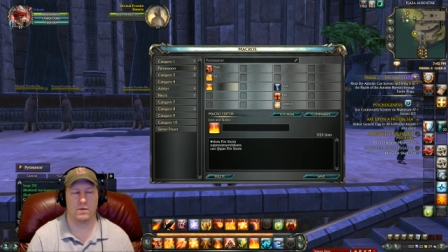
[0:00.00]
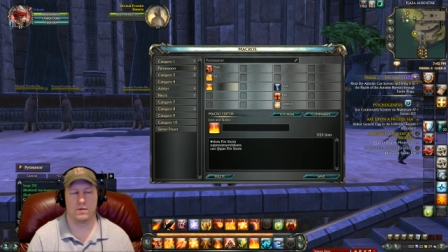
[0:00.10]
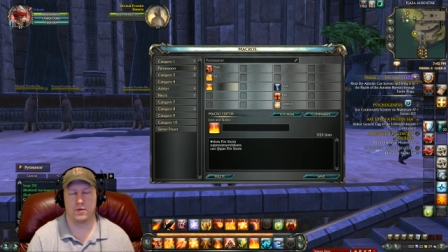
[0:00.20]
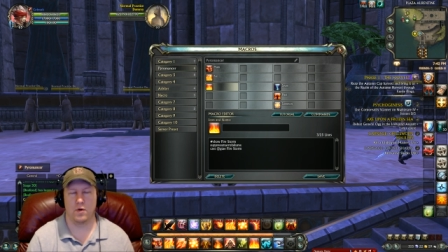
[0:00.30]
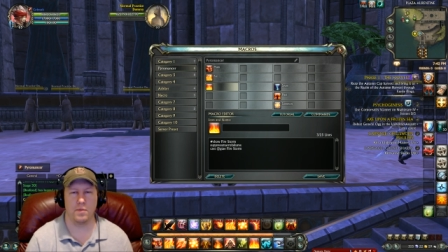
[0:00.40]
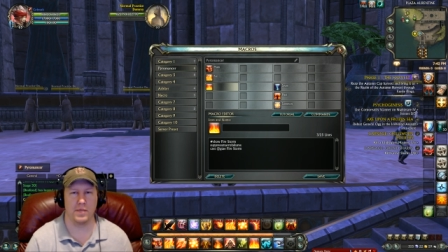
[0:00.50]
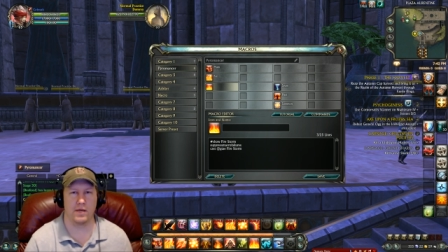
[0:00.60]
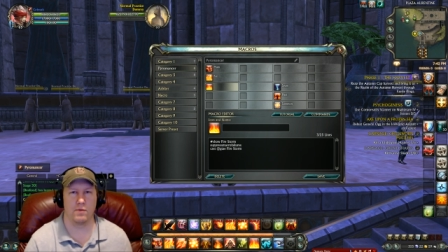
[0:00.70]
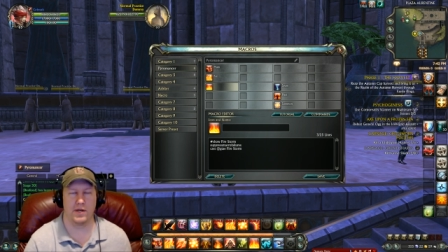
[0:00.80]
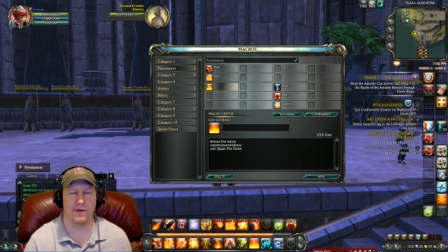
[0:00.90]

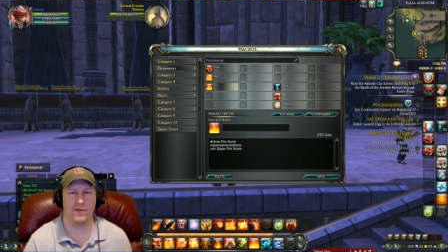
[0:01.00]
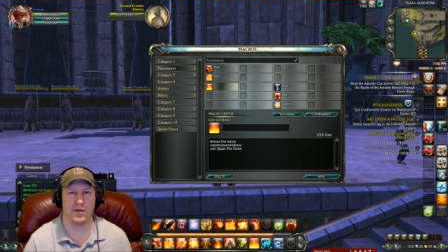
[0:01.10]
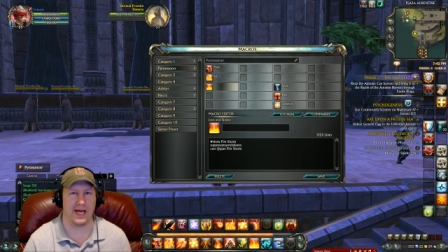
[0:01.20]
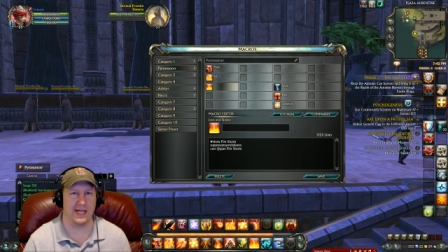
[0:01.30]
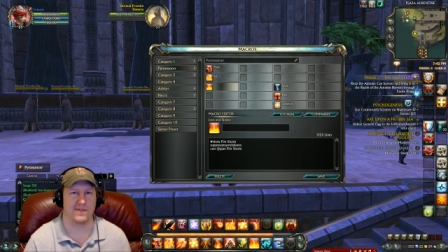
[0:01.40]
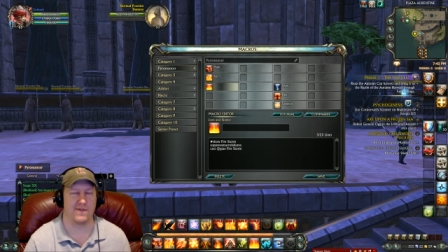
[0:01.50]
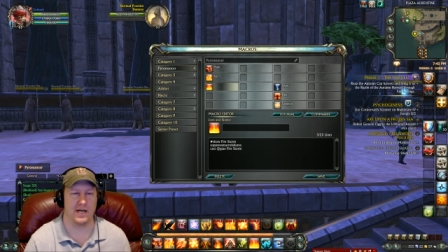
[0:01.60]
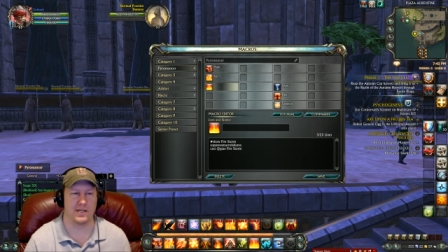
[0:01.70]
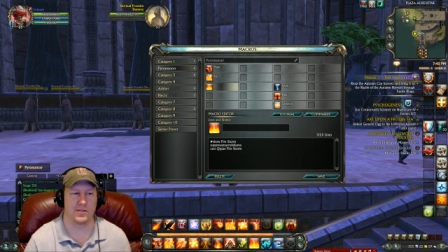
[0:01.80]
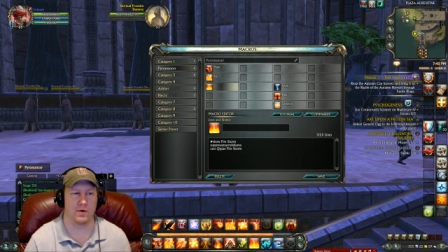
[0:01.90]
normally whenever you cast
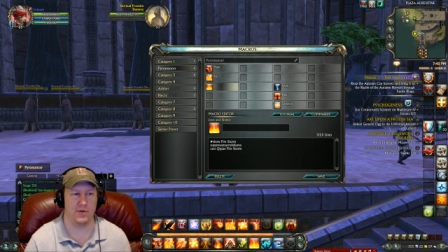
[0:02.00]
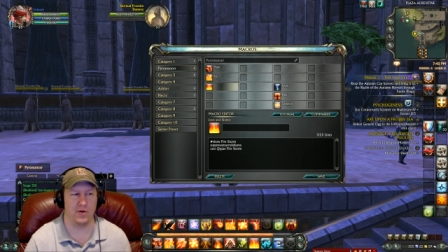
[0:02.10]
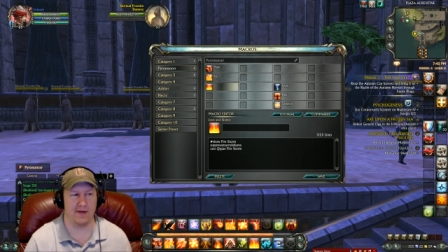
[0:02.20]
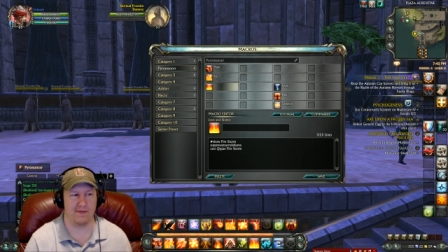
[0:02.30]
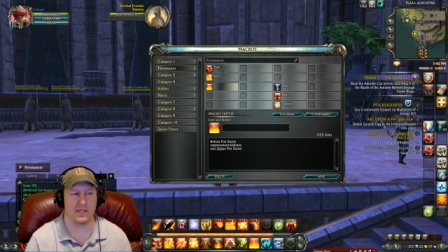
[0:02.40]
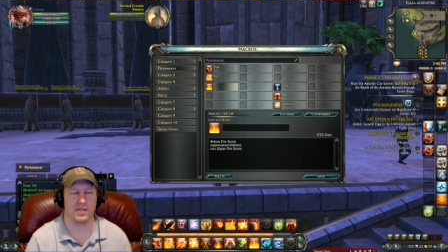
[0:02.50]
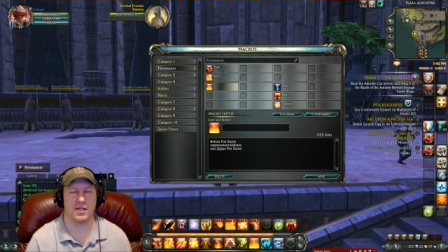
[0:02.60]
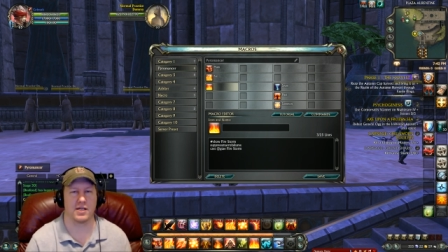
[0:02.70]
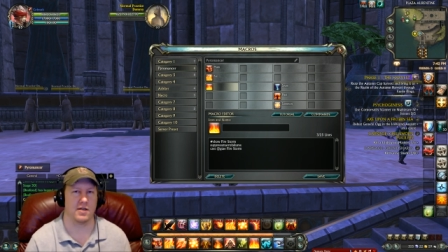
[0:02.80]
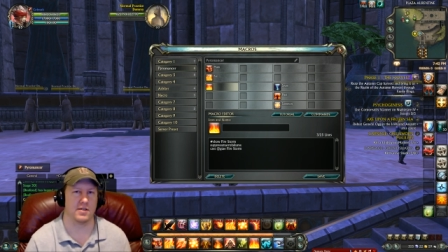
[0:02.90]
Firestorm you have to
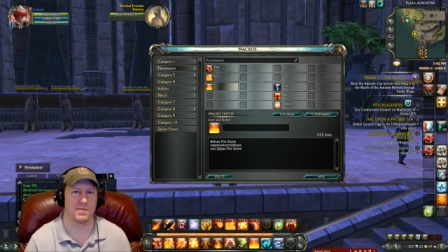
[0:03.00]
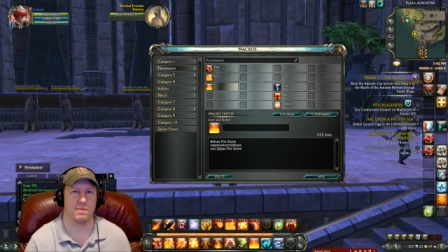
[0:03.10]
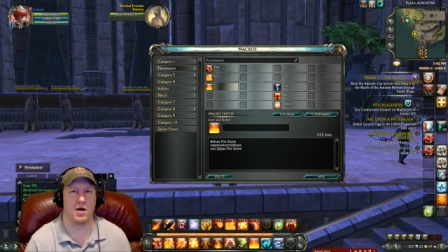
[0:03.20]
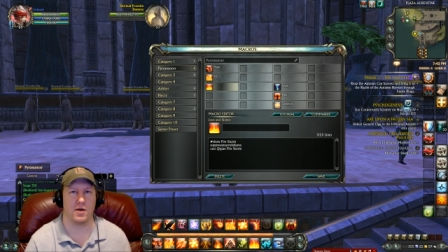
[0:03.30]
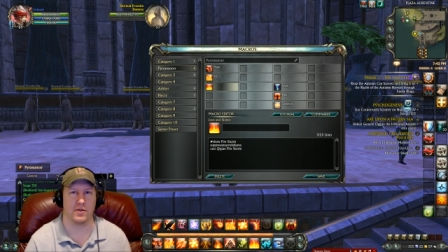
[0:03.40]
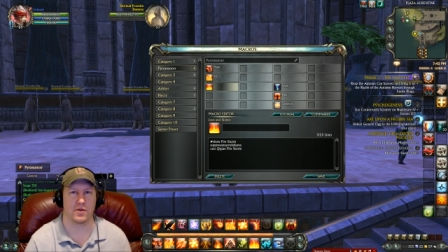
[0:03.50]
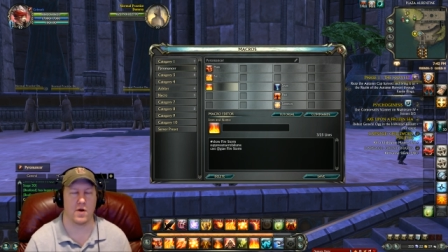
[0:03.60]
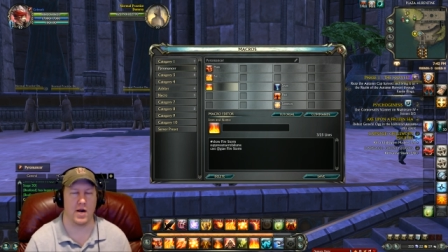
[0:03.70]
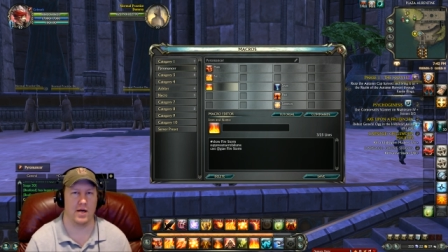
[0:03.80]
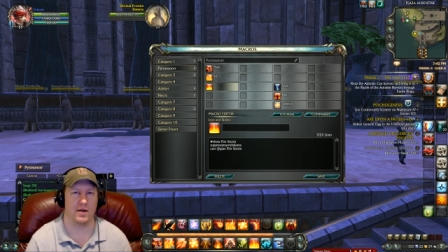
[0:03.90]
click on a spot on the
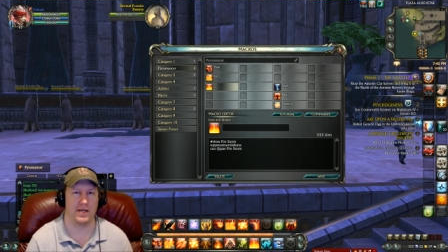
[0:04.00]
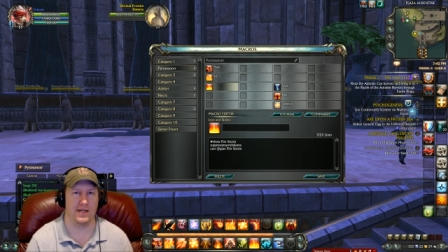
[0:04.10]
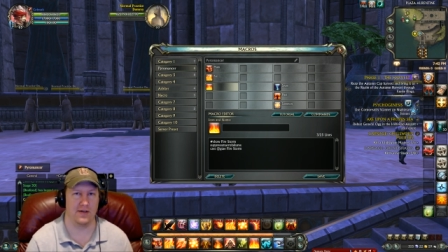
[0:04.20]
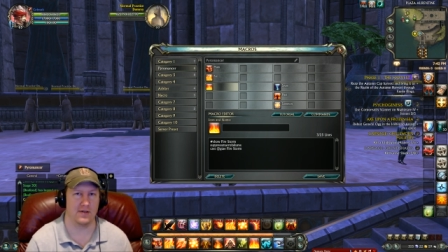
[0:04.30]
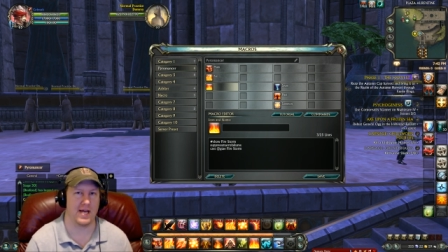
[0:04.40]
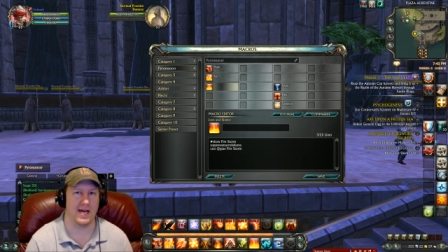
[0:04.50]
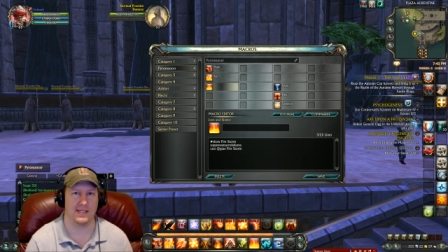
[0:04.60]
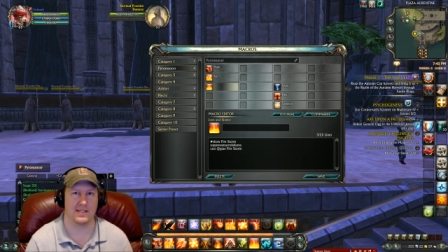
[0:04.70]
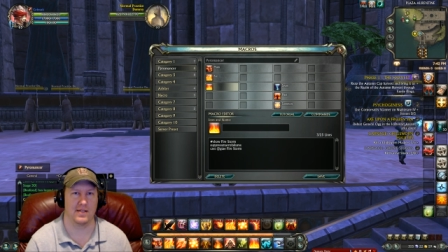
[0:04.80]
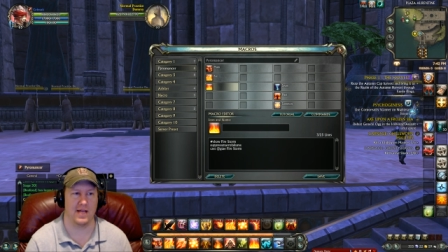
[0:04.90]
ground and it'll
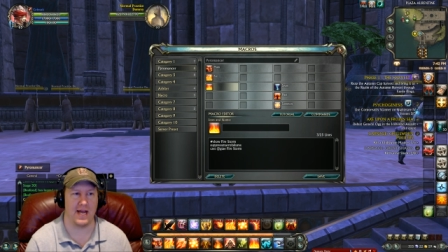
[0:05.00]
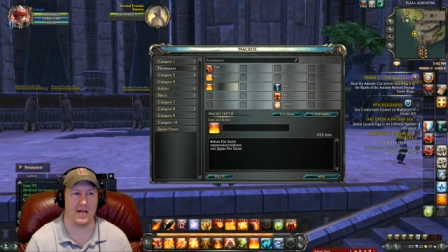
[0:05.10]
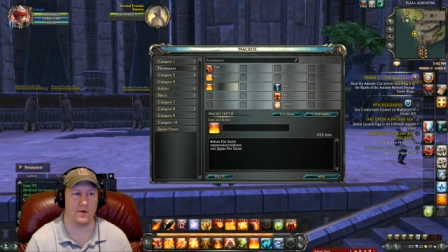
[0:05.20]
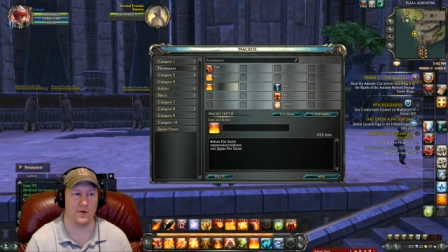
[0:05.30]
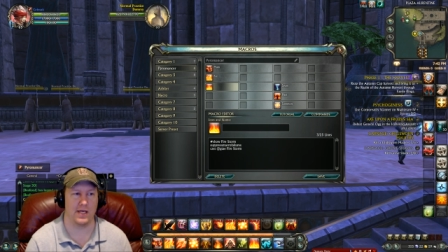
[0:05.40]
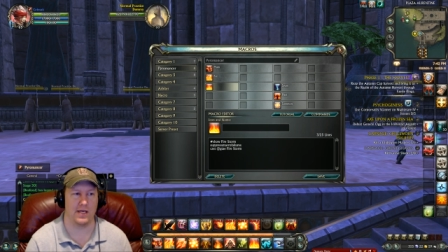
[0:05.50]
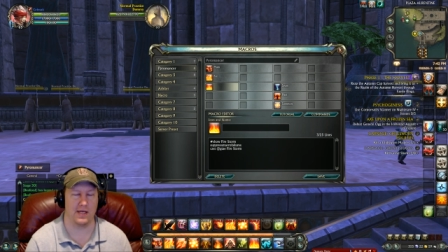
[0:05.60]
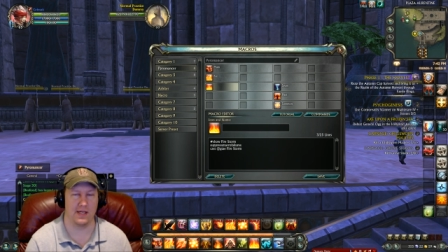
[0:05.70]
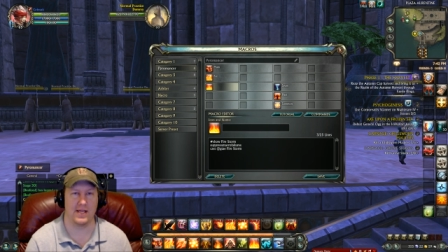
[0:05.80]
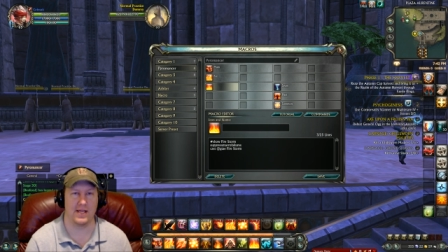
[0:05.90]
cast the
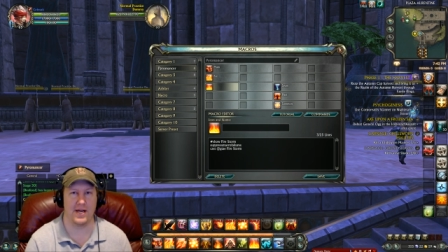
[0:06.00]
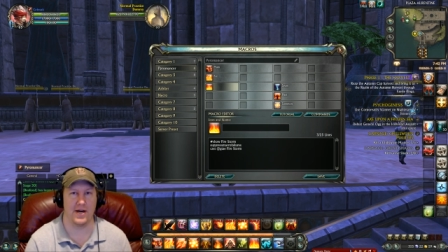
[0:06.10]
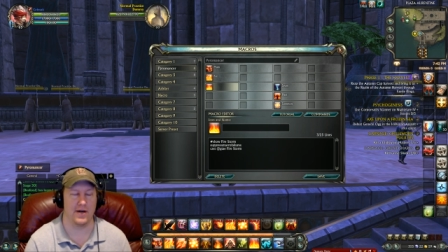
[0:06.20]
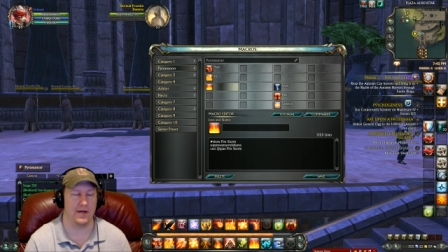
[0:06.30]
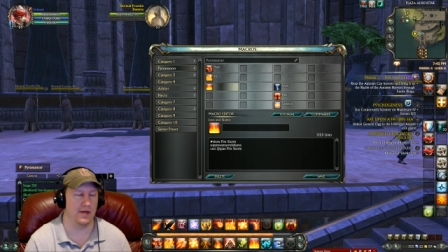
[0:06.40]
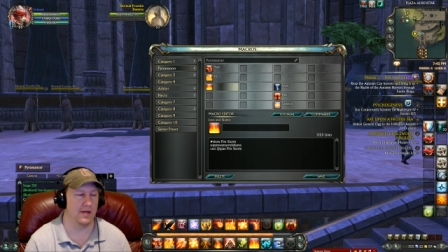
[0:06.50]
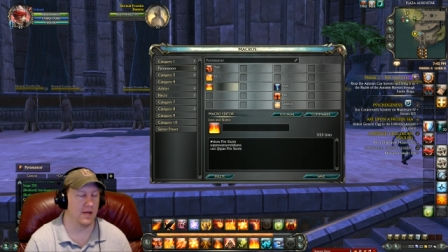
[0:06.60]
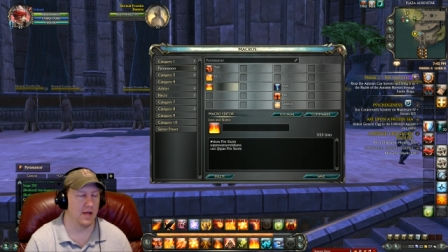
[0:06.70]
AoE in that area.